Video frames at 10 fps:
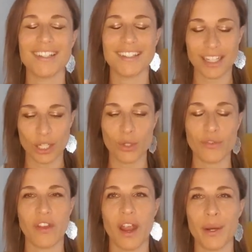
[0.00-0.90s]
they look
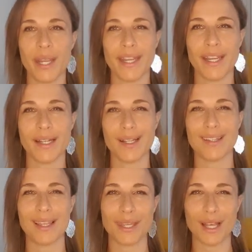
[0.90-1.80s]
very
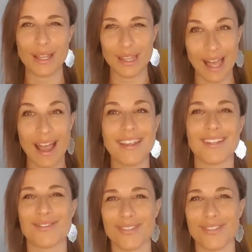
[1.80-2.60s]
like lion